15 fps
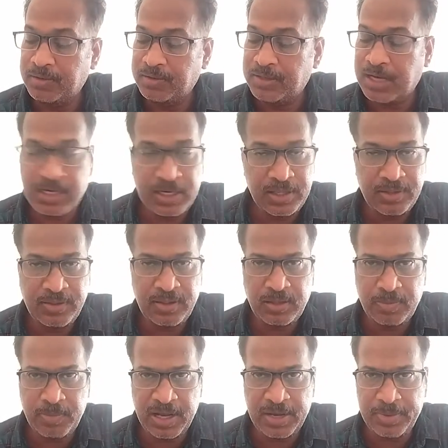The disease
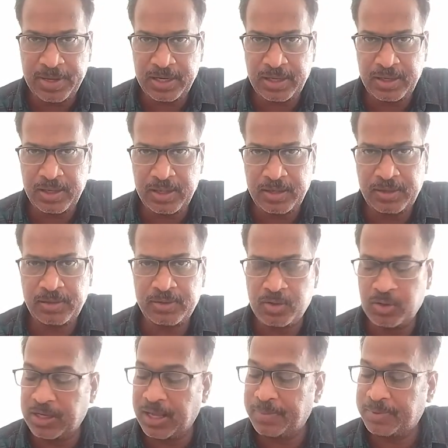beriberi is
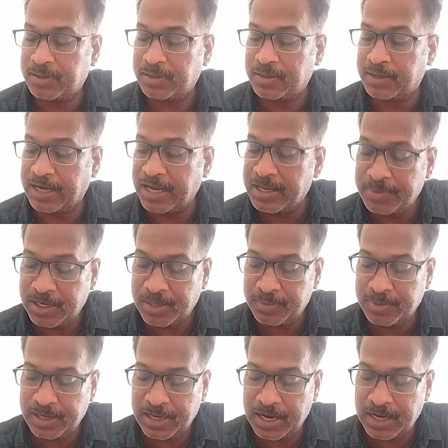two types: dry
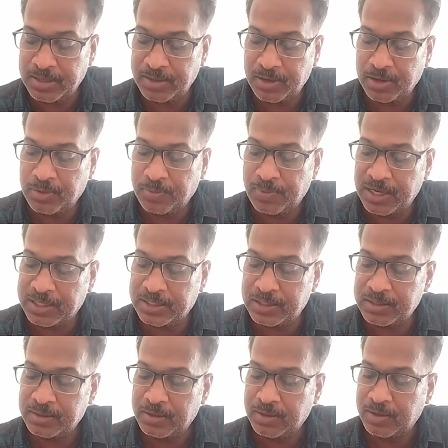beriberi and wet
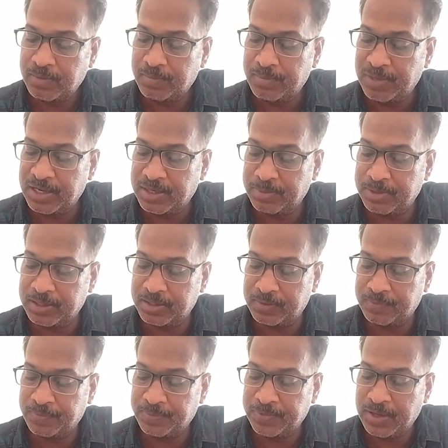beriberi.
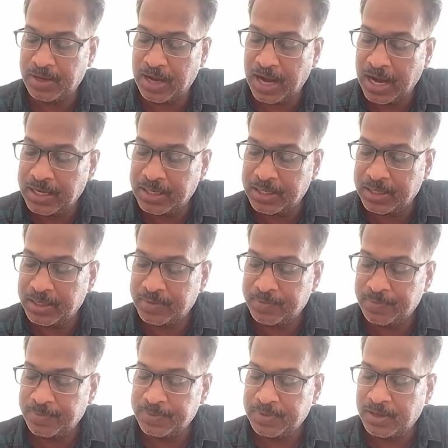And
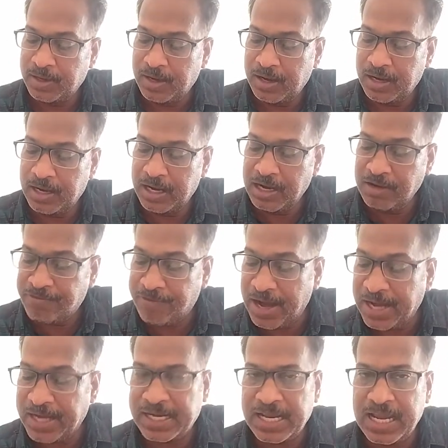
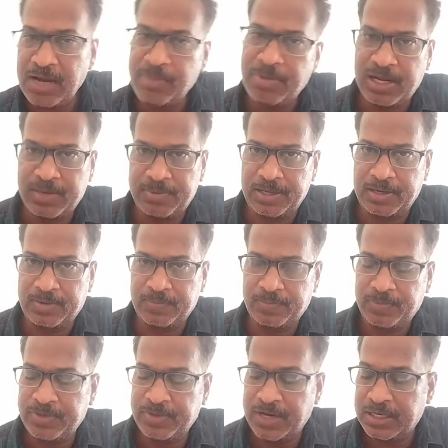infantile beriberi,
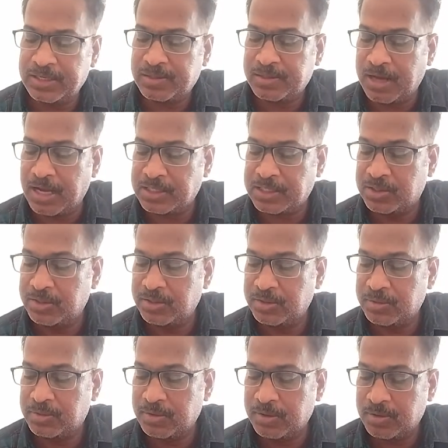that is caused
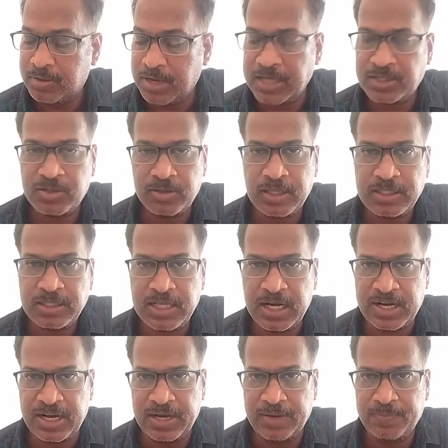to the
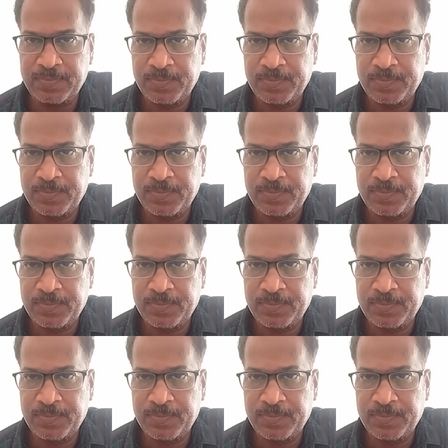children.